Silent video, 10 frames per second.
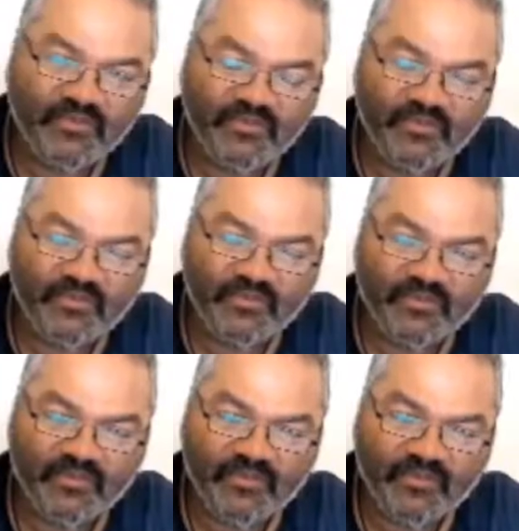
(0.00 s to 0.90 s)

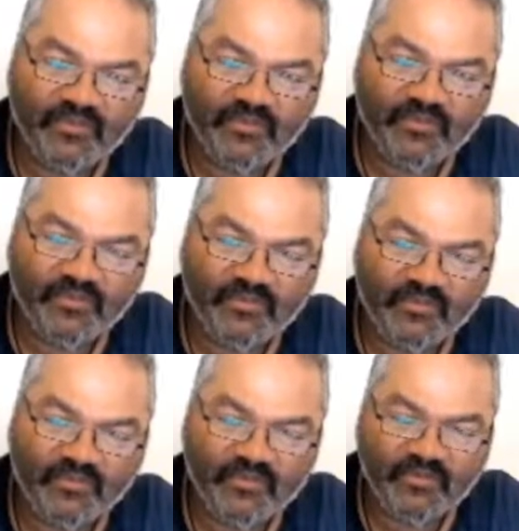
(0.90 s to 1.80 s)

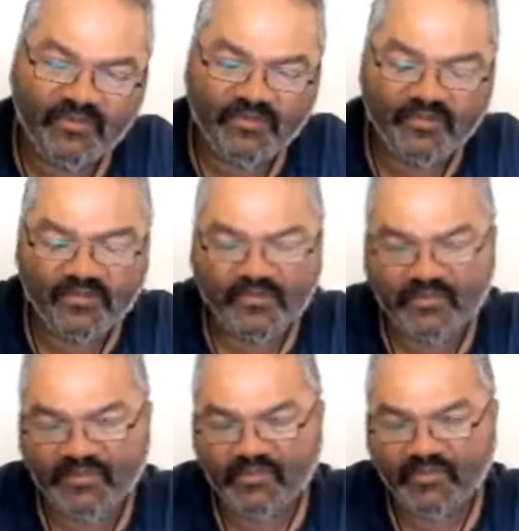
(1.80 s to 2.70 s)

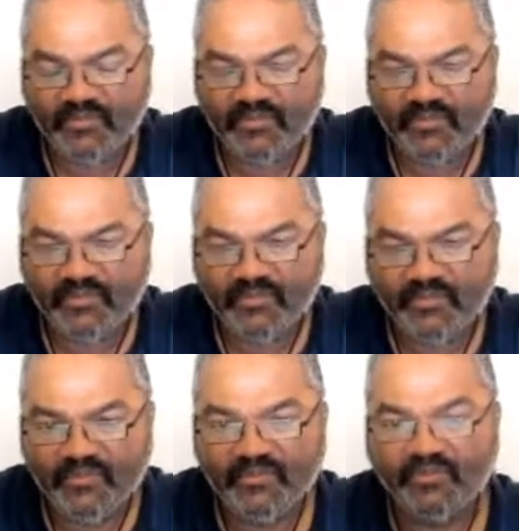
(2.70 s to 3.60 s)

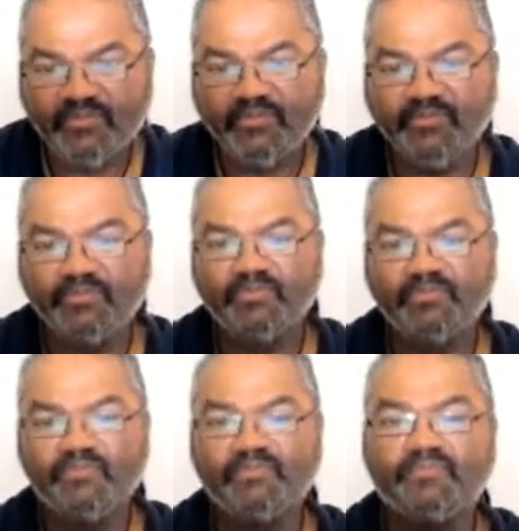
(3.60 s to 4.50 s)

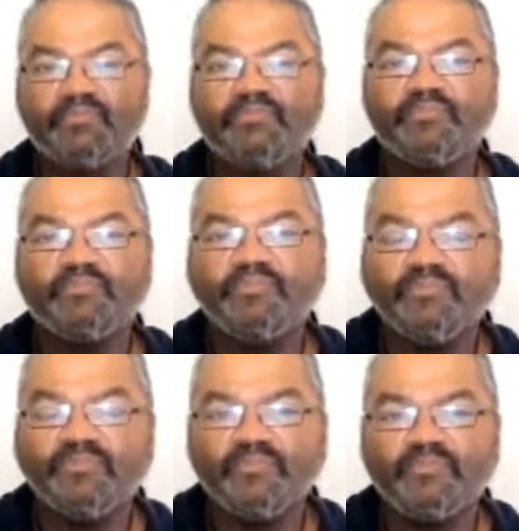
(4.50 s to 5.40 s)

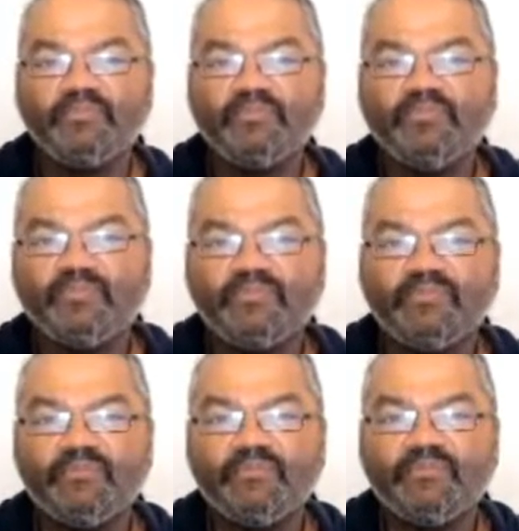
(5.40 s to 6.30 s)

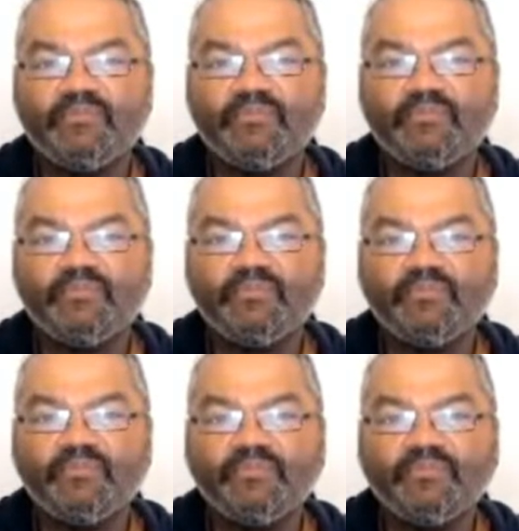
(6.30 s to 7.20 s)

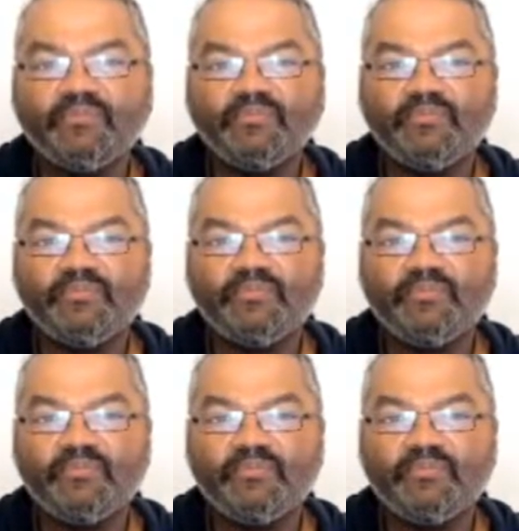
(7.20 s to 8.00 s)
The person shown says nothing.